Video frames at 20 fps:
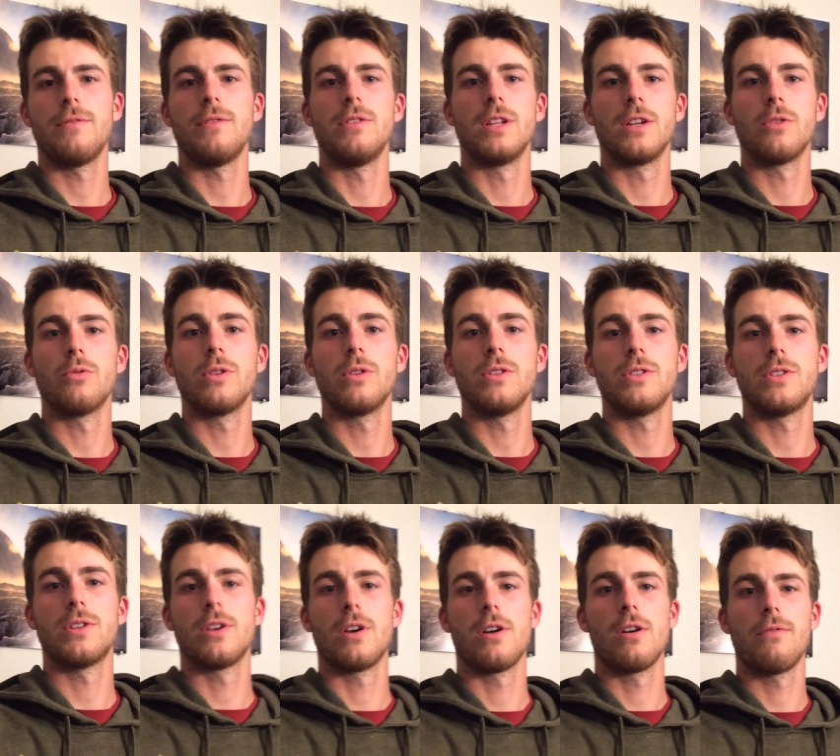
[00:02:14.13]
If you like what you
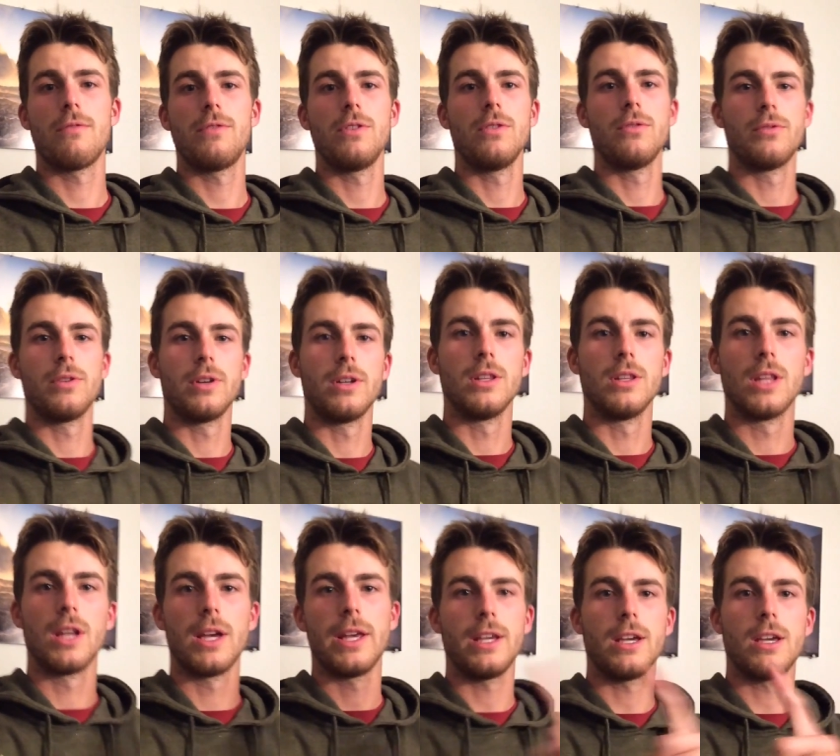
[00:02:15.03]
saw, feel free to
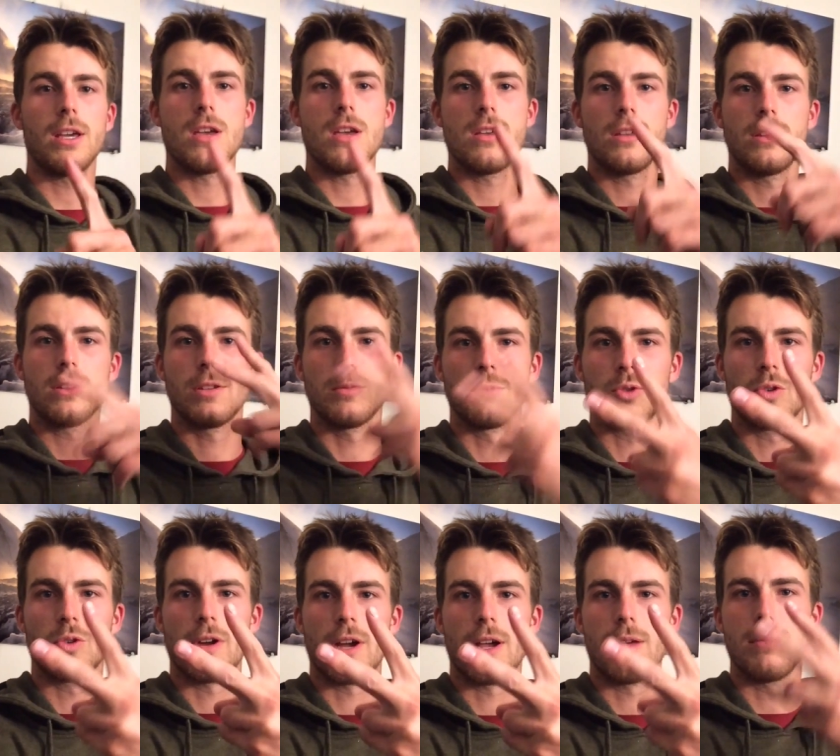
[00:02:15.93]
like,
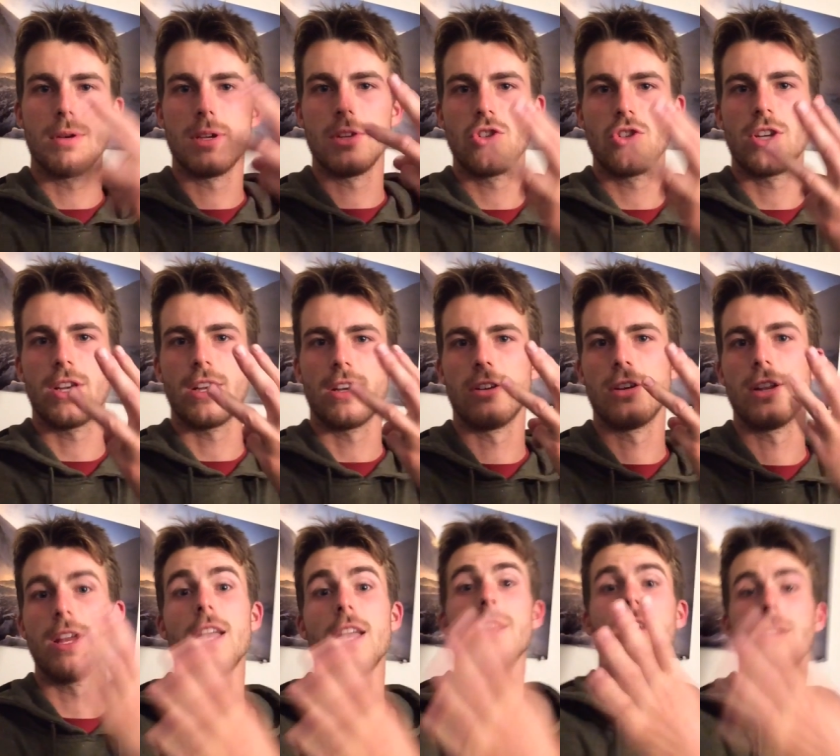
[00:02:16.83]
subscribe,
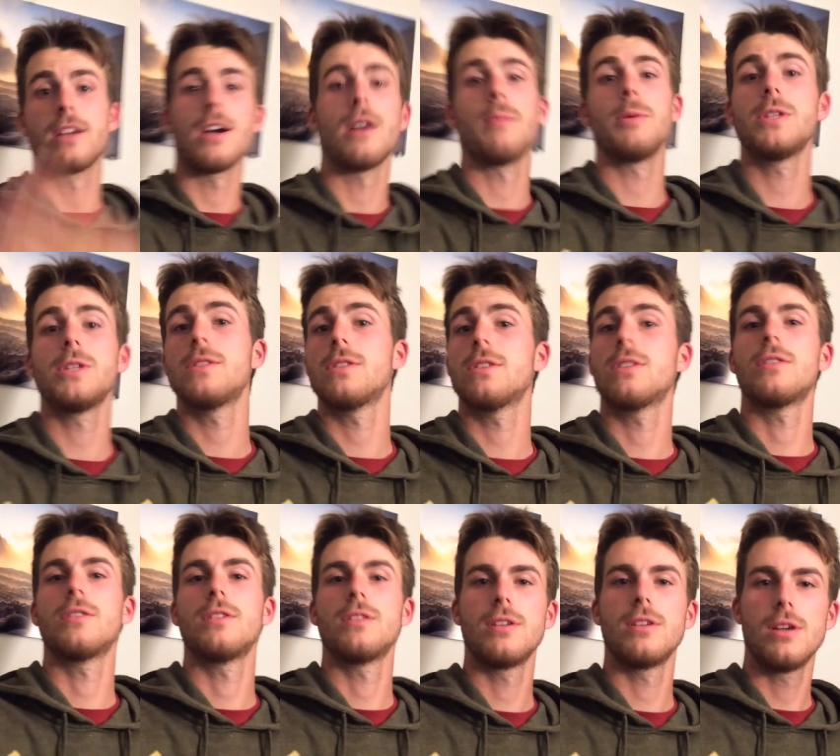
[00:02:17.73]
share, and comment,
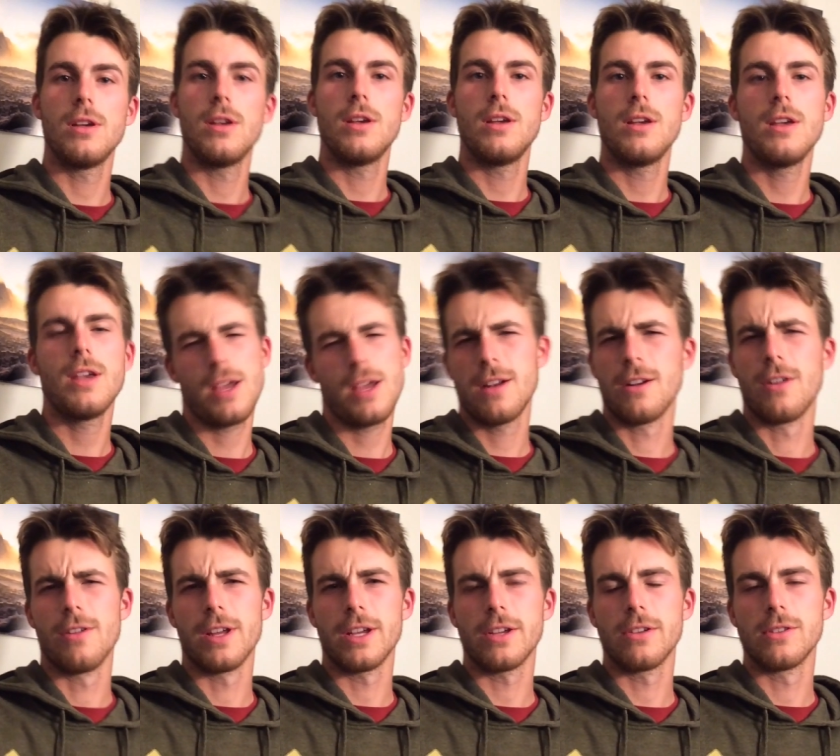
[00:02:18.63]
and
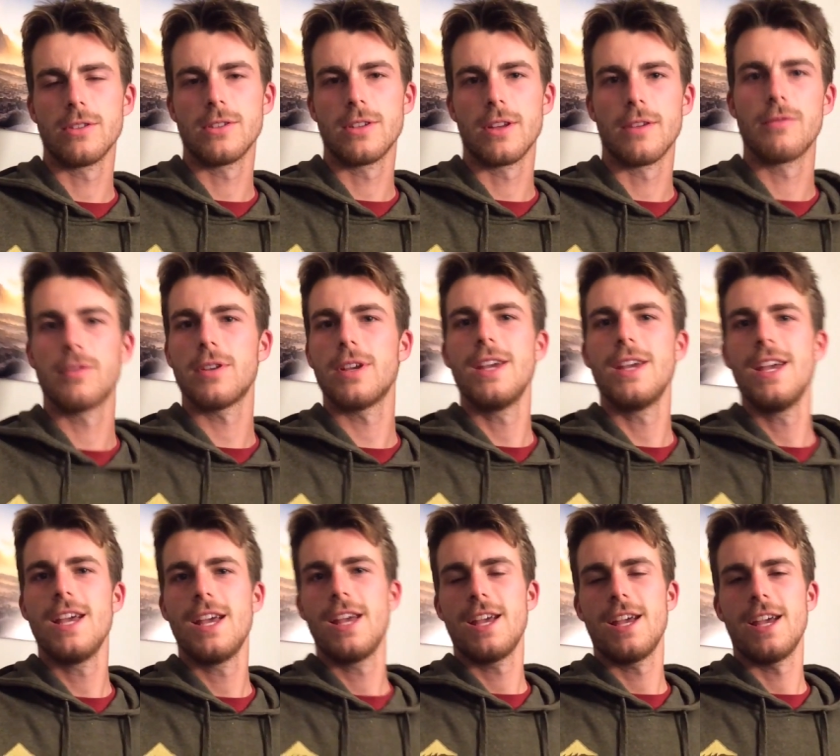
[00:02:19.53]
all that good stuff.
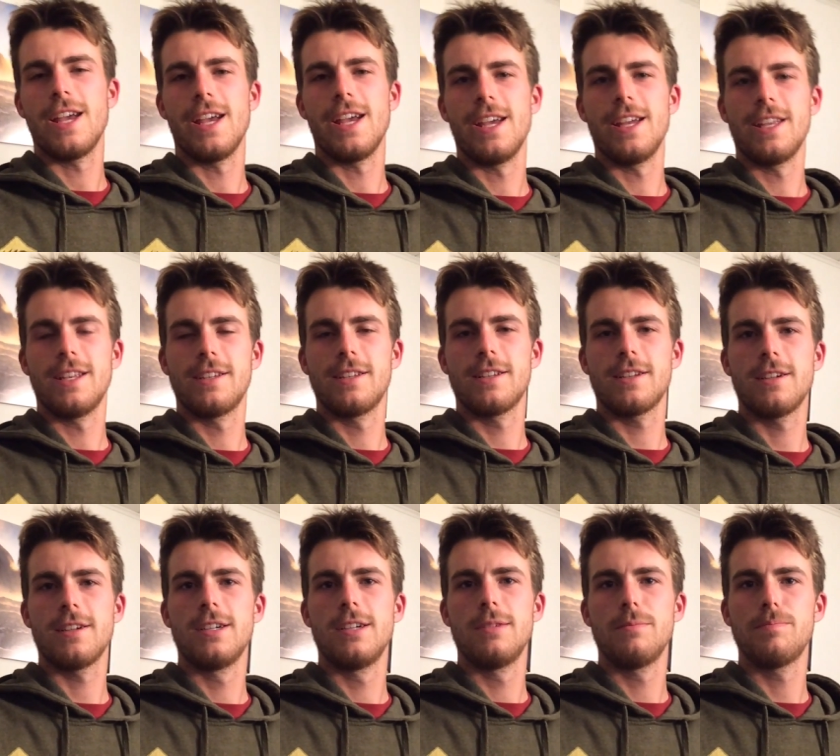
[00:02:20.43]
And
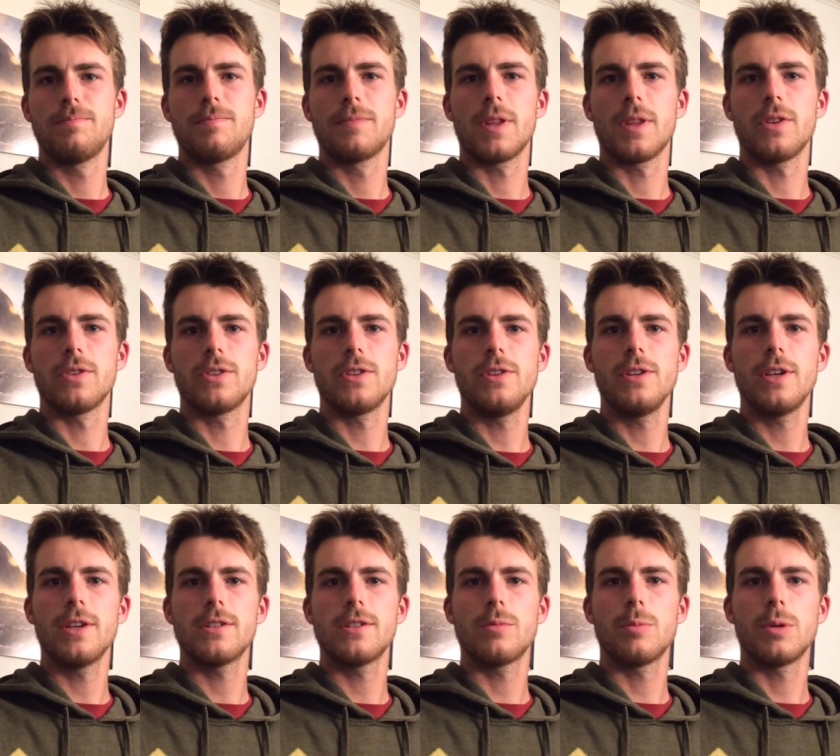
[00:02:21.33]
um, I'll see you
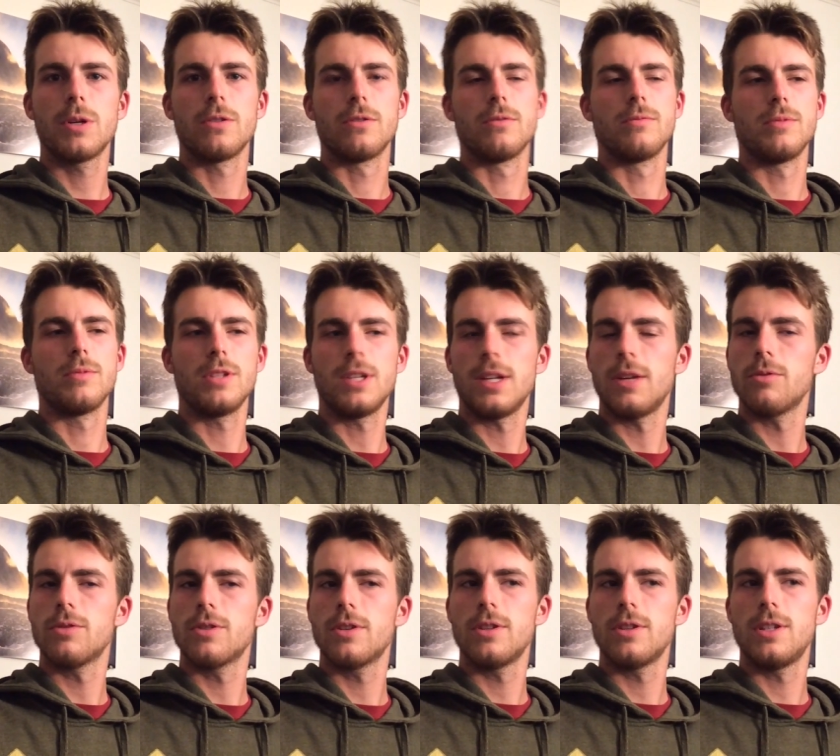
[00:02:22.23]
guys tomorrow. Today
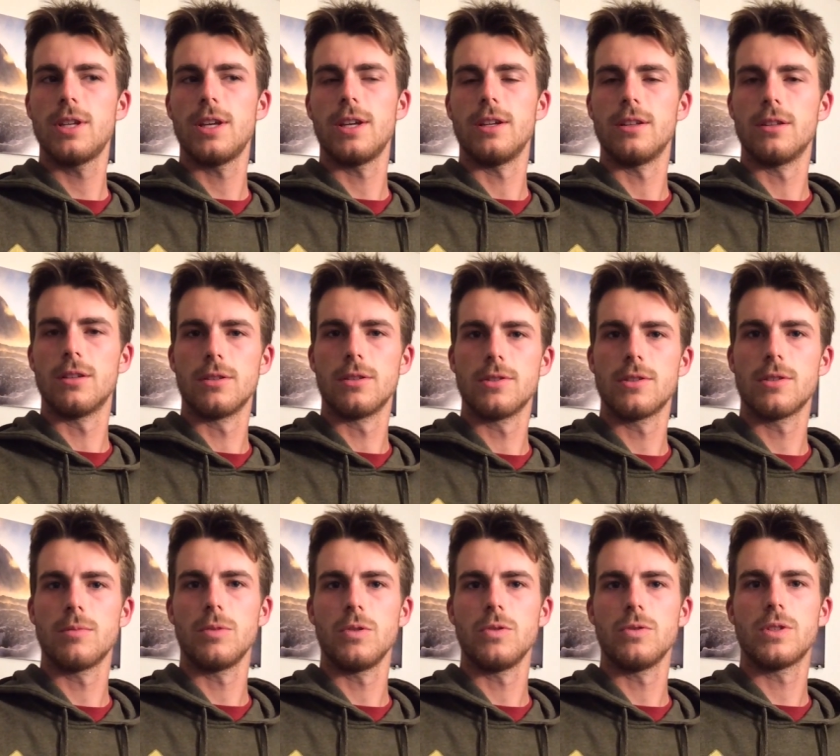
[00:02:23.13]
was a good day. Learned
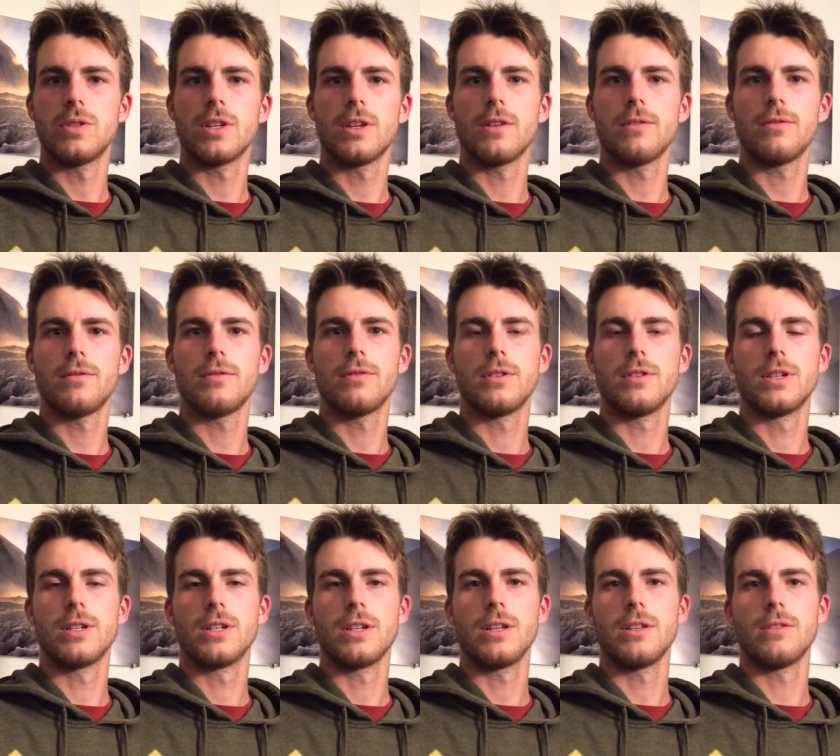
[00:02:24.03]
some new stuff.
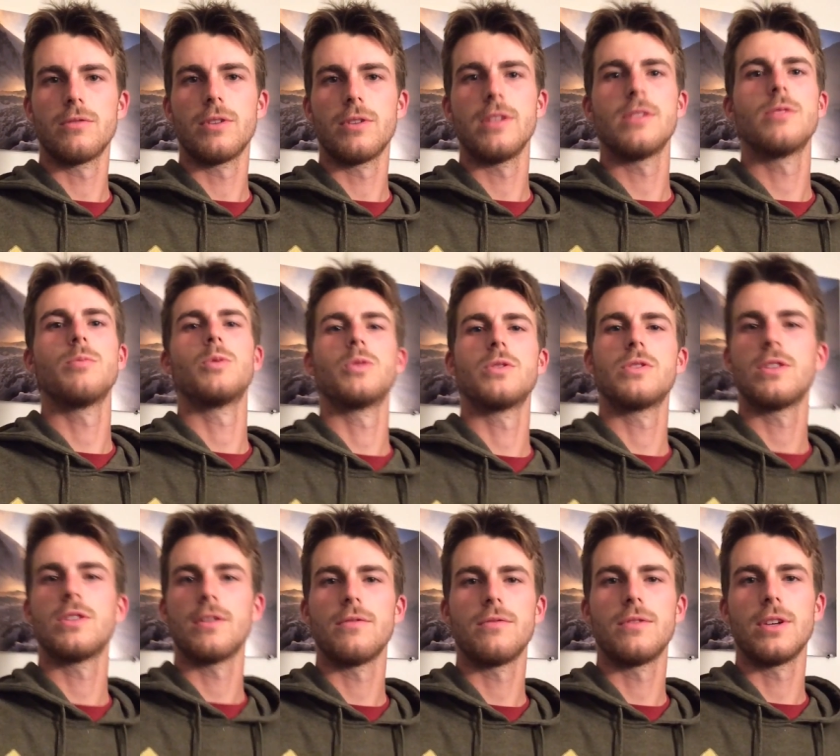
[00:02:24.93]
I uh, can write some more
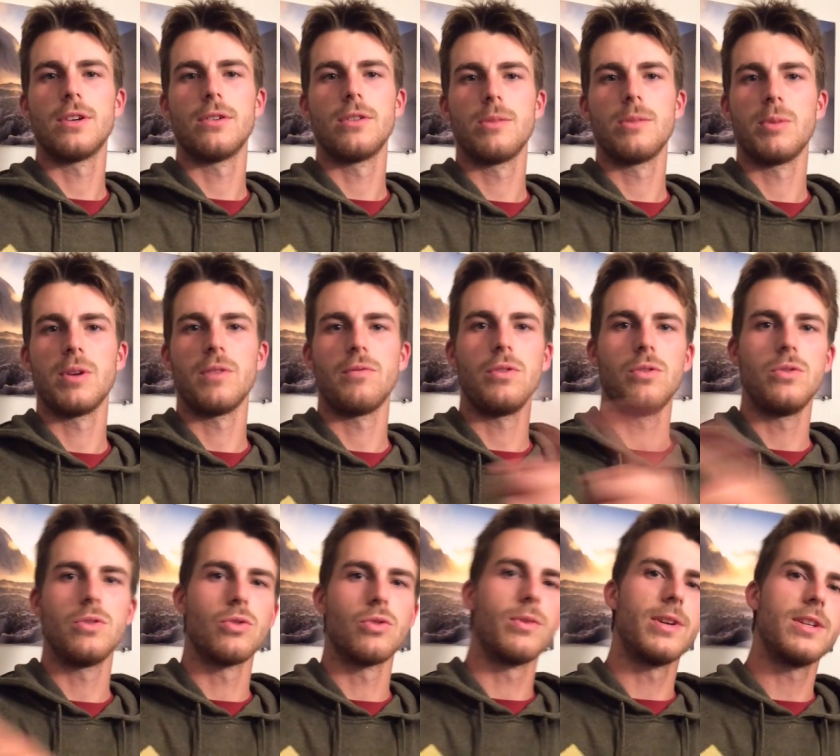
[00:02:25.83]
stuff down on my
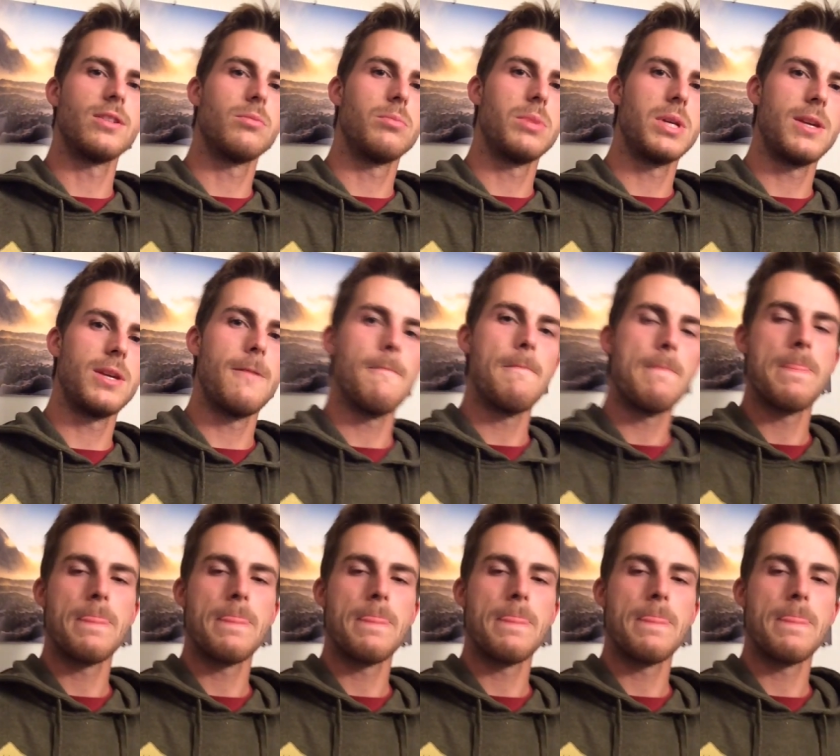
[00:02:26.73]
future resume.